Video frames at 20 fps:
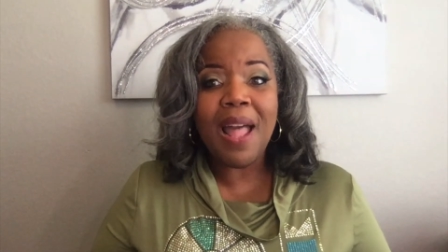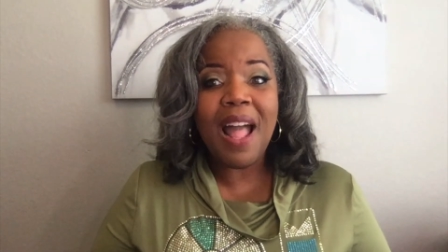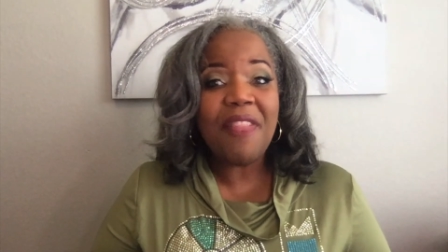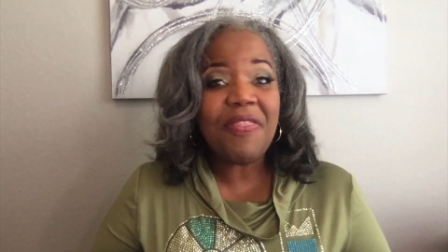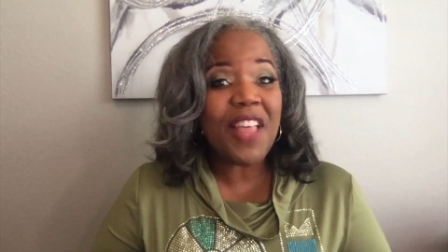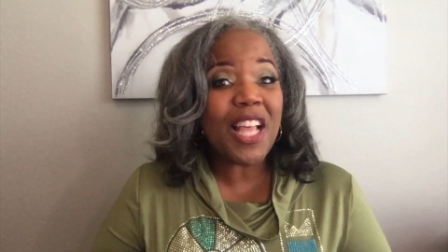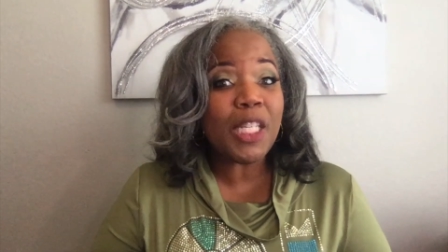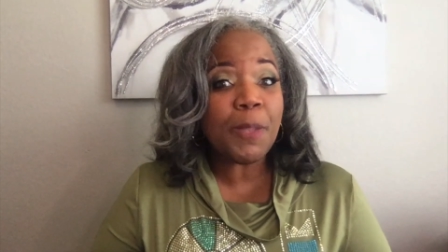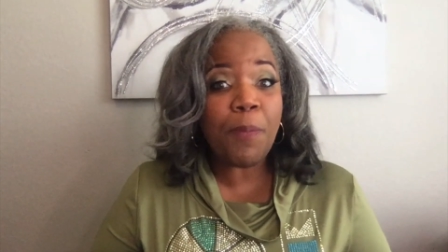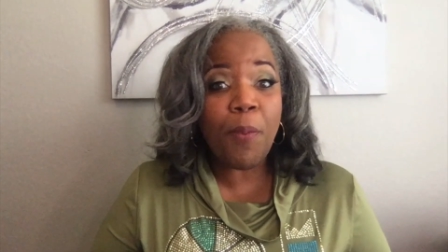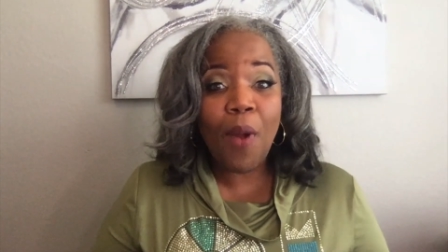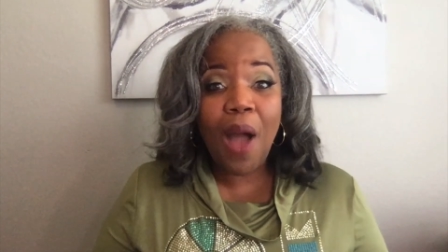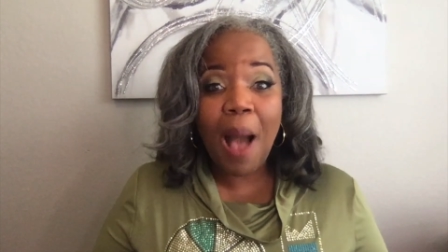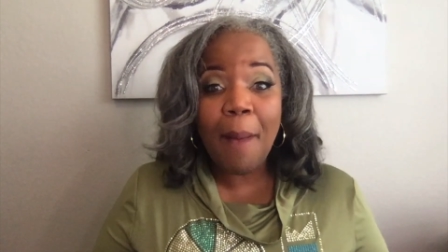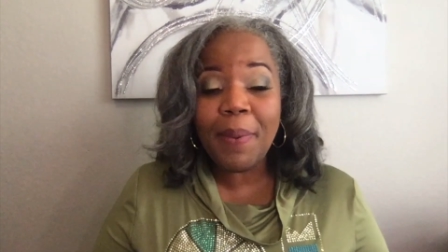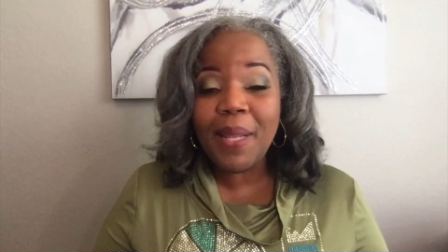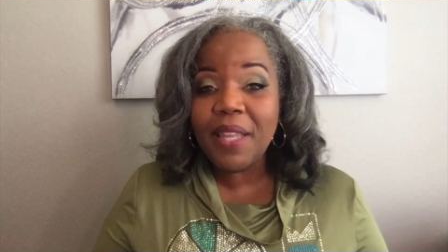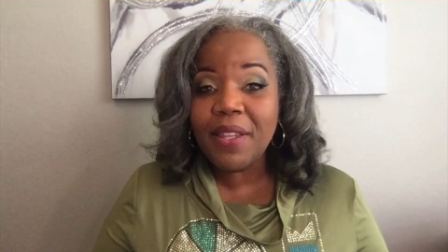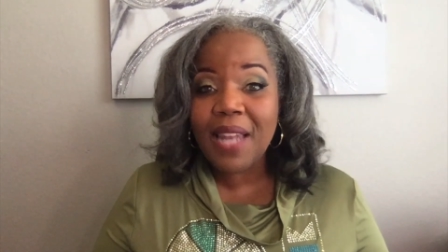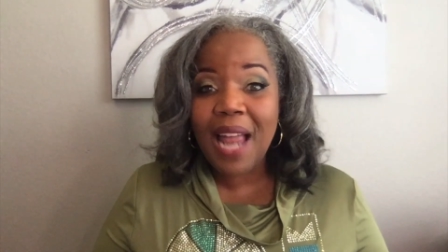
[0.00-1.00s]
that's
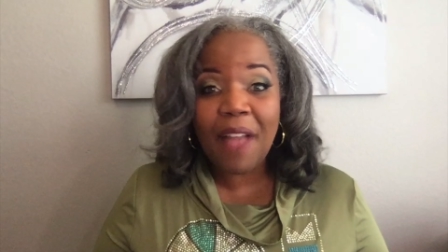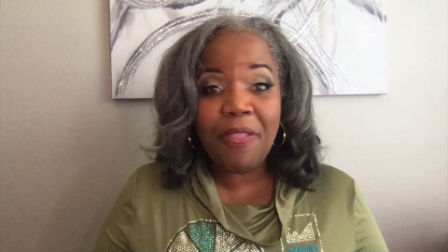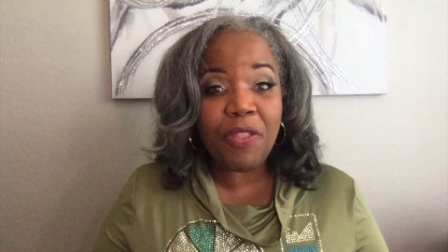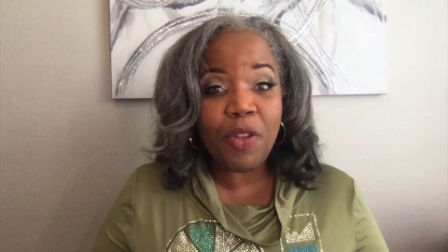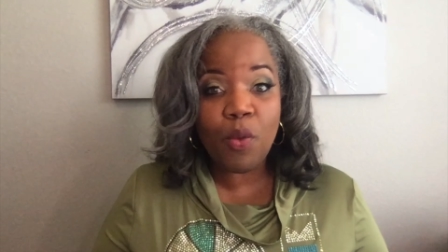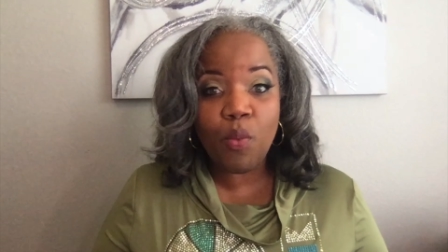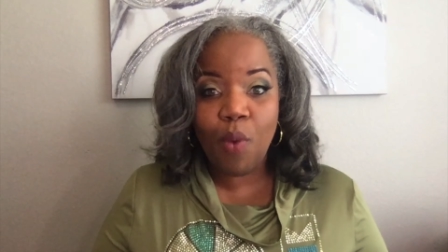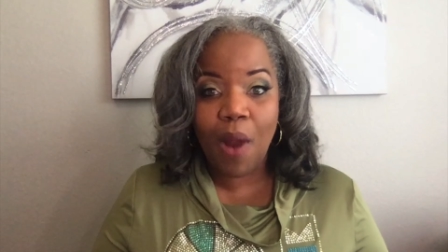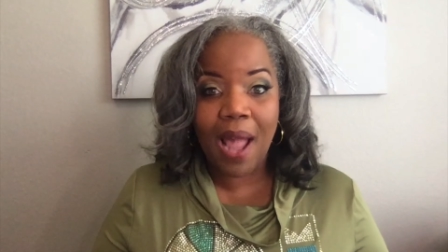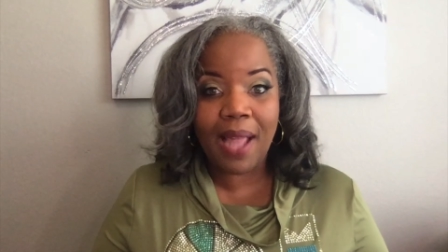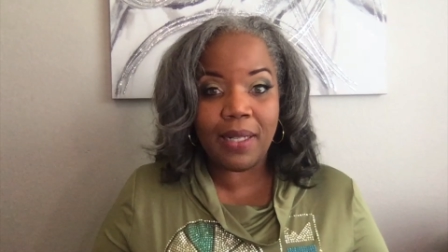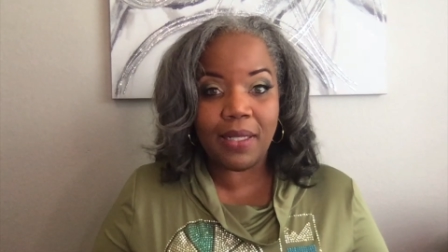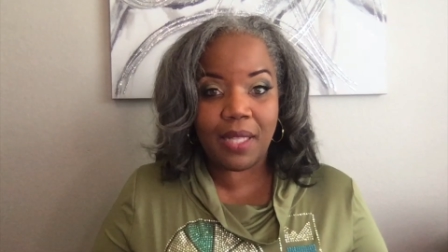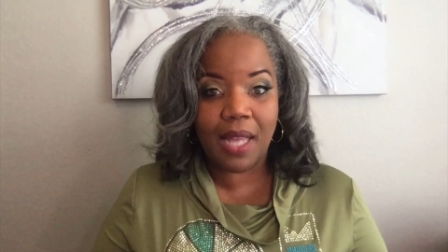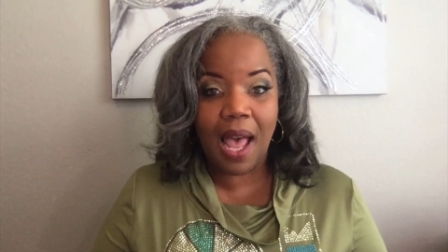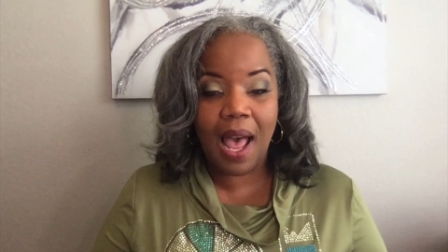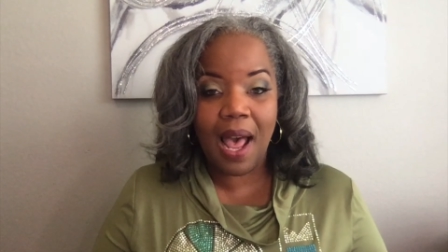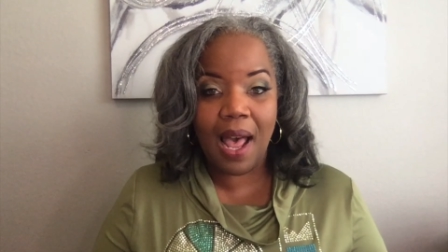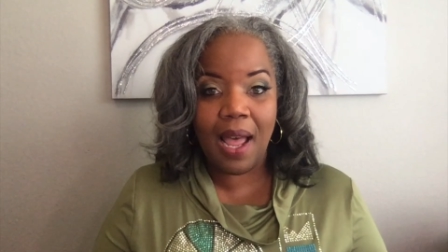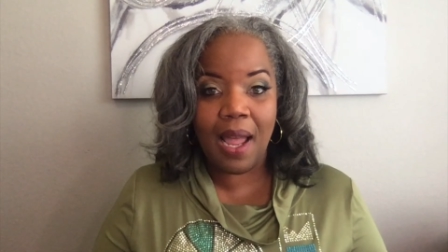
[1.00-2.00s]
probably not the right
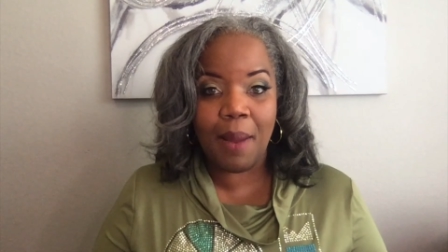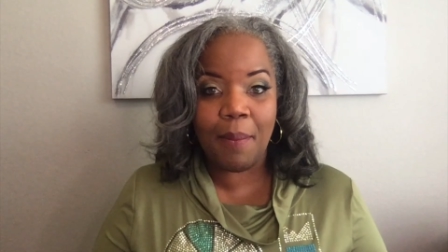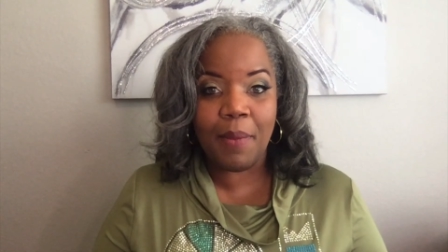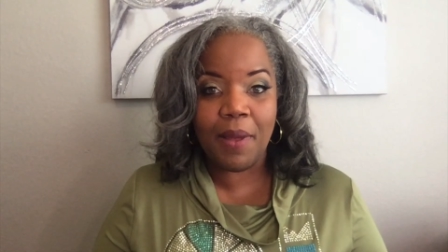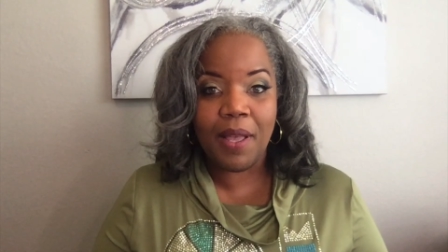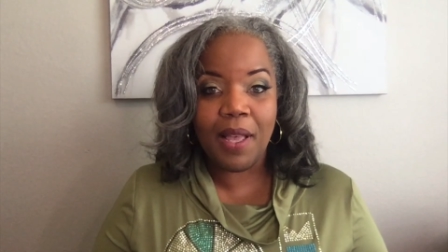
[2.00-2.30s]
time.